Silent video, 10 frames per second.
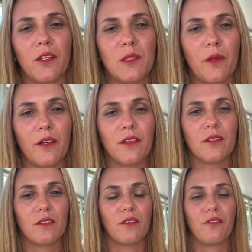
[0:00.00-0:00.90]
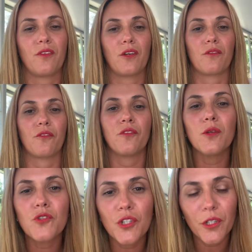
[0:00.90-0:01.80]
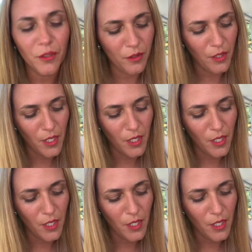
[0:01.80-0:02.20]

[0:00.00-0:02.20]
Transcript: experience. Fear of the future,